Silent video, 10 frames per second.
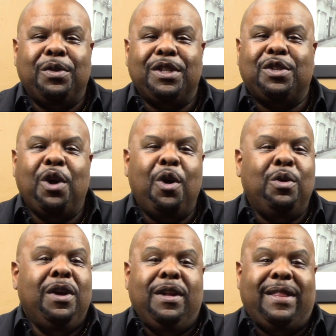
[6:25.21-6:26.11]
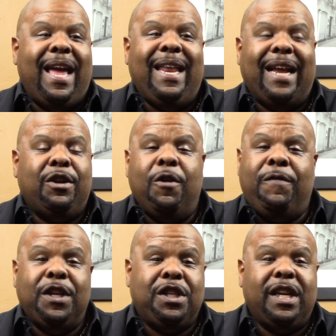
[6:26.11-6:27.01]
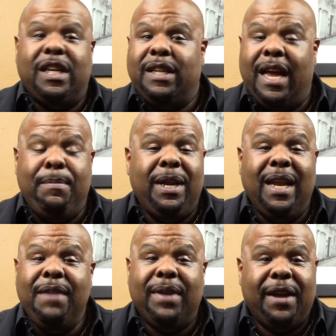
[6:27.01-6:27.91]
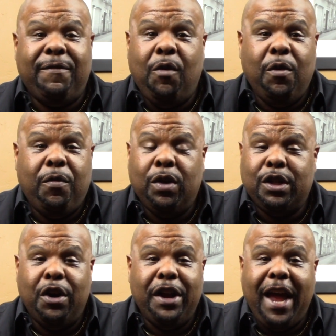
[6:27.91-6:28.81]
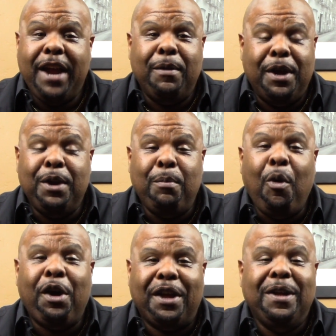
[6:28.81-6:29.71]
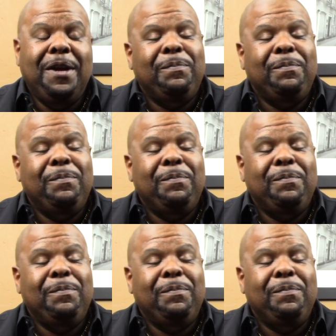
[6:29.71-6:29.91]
and so they like to go fishing, and they'd be leaving at 4:30 in the morning.